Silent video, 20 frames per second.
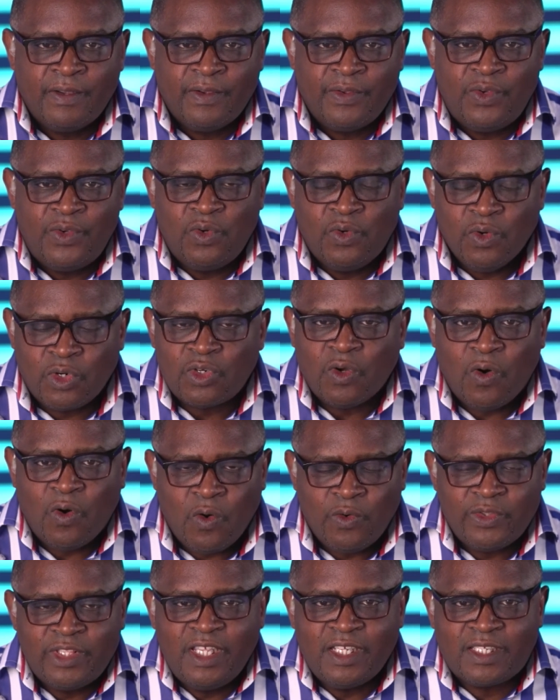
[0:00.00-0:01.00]
You don't
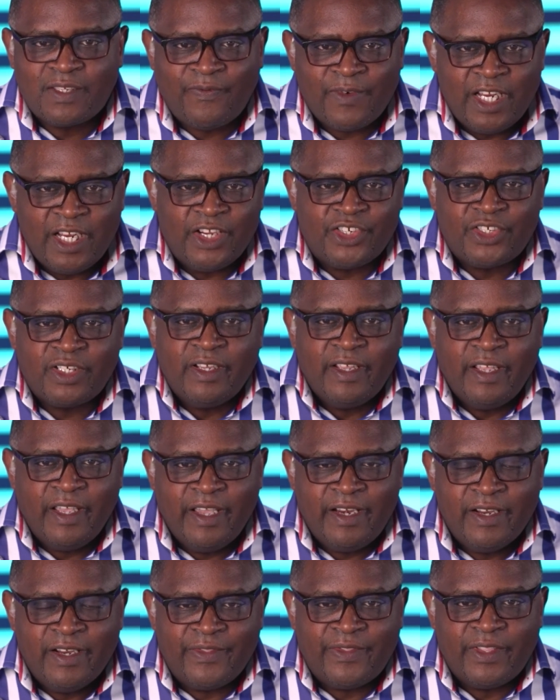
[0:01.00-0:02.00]
owe this flesh
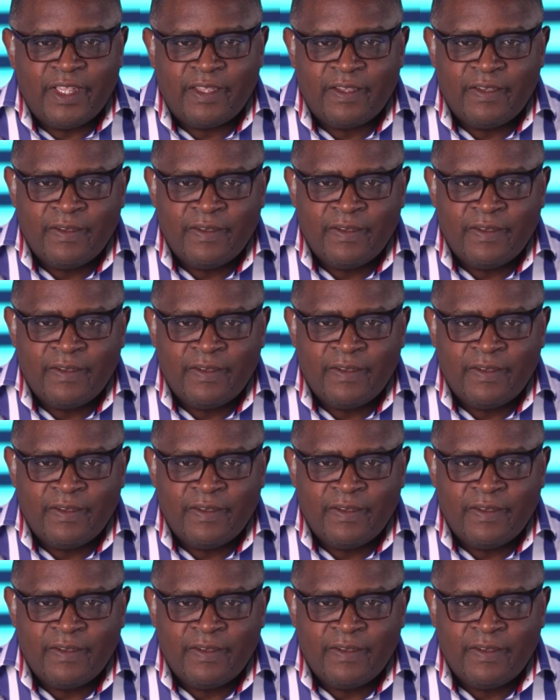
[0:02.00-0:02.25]
anything.